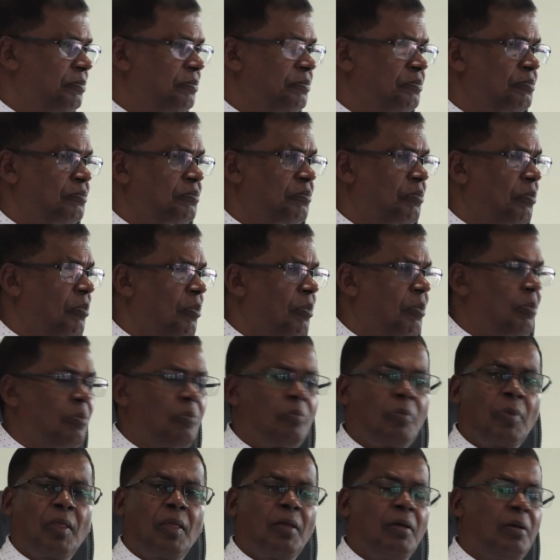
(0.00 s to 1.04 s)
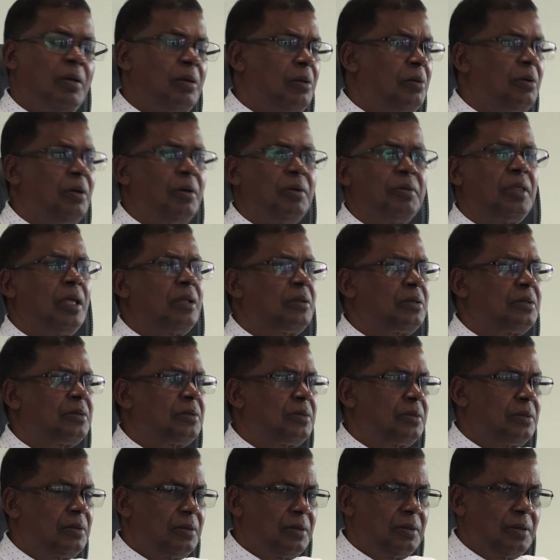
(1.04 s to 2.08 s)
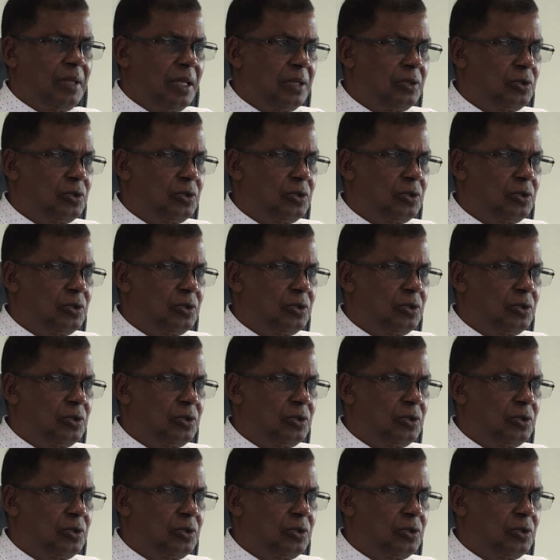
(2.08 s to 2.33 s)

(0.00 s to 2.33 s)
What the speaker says: I don't know. I mean, the